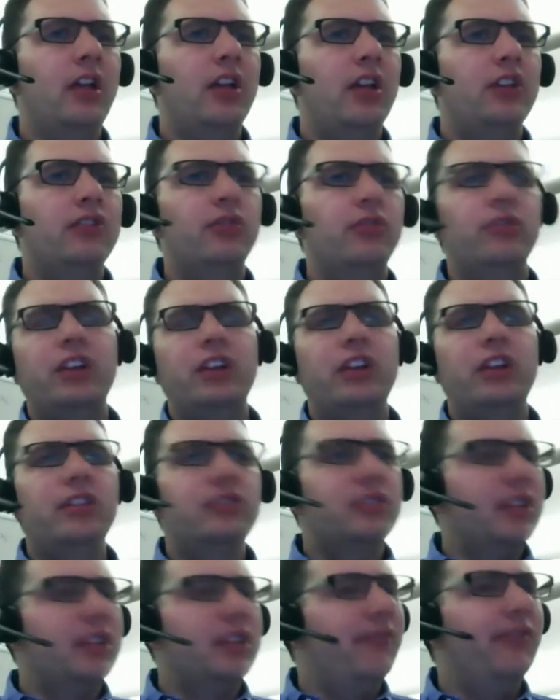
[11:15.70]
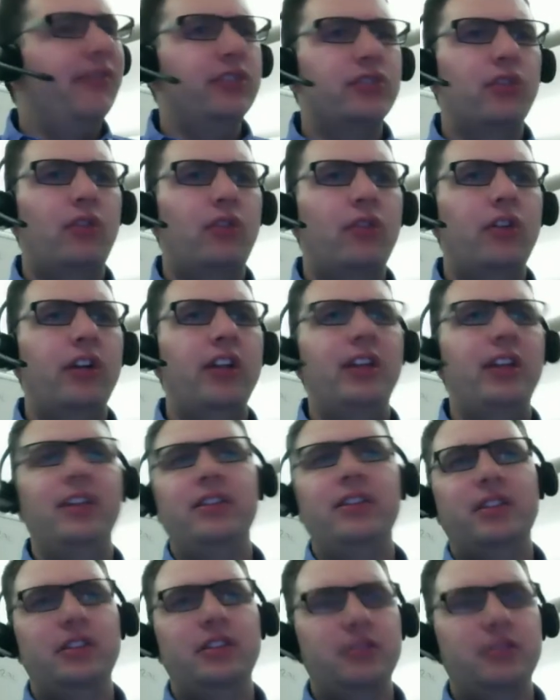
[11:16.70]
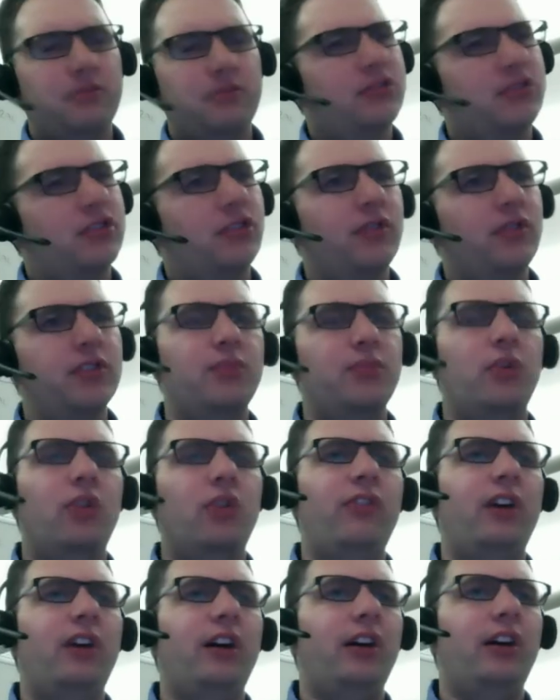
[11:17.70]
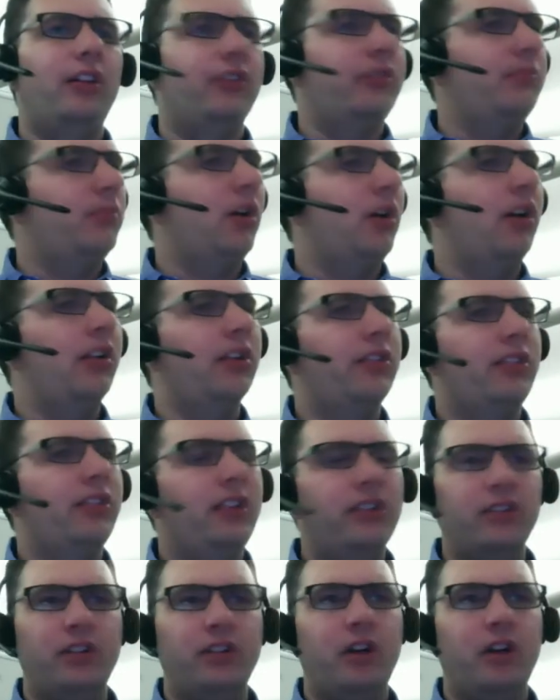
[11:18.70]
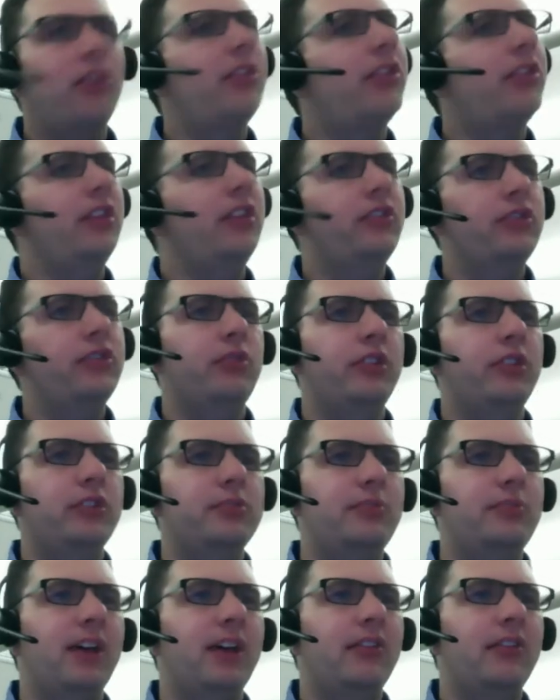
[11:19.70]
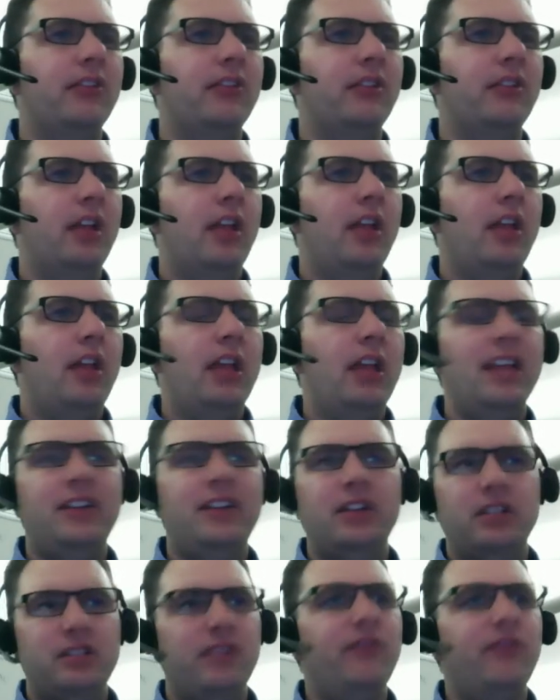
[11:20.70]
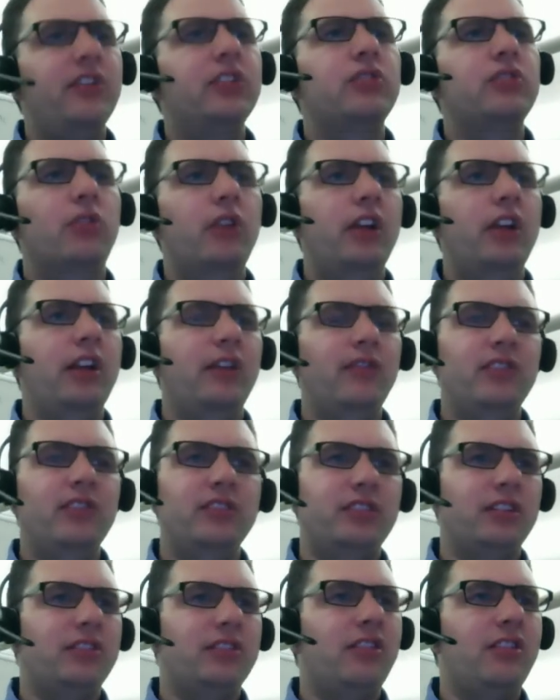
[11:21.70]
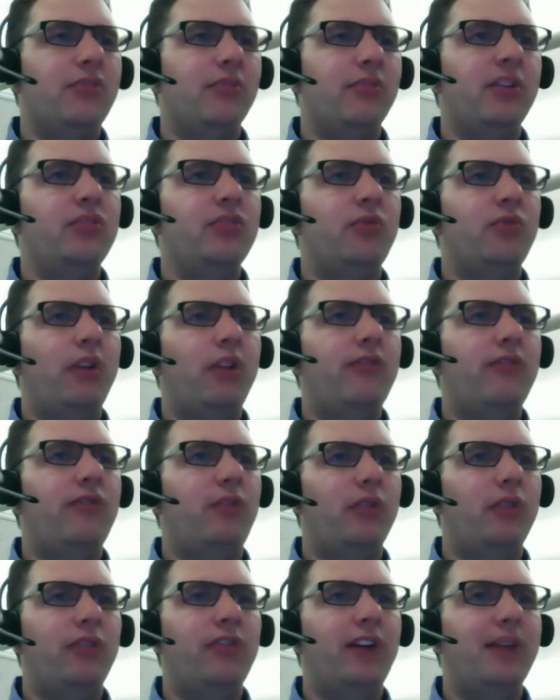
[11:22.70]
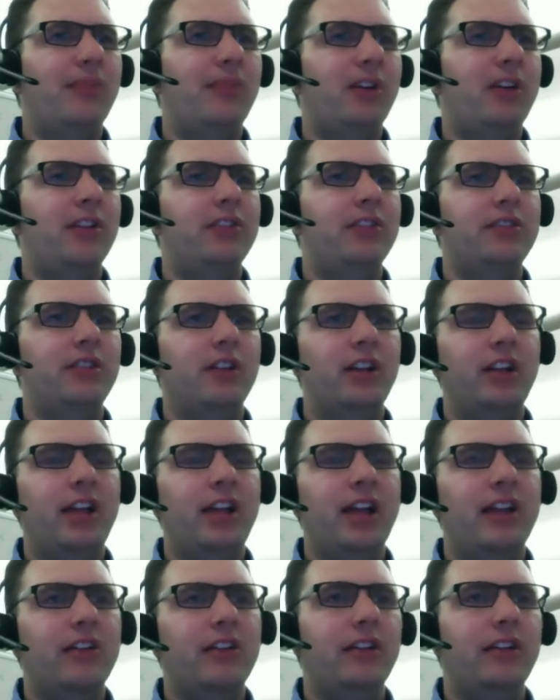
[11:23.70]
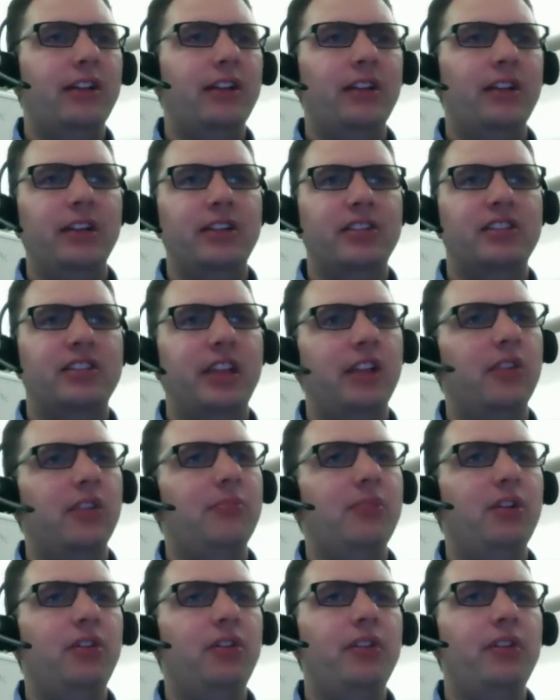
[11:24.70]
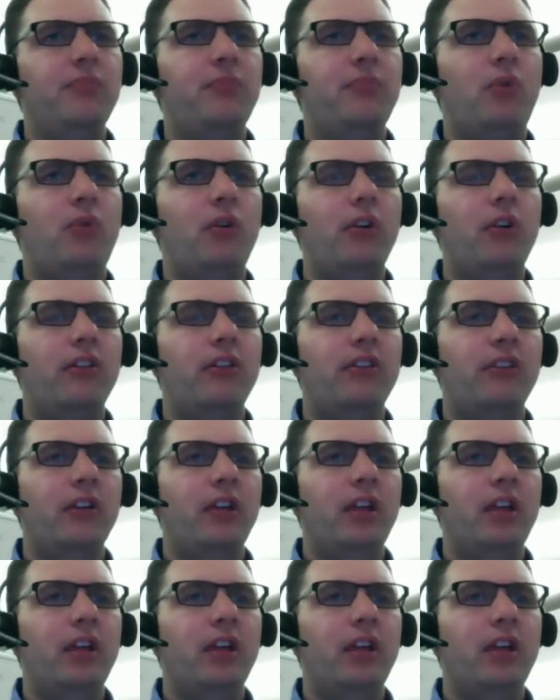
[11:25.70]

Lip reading: So it does inventory, and it does service profiles and policies and all the things you would expect. It does inventory of the 6324 Fabric Interconnect, its scalability port.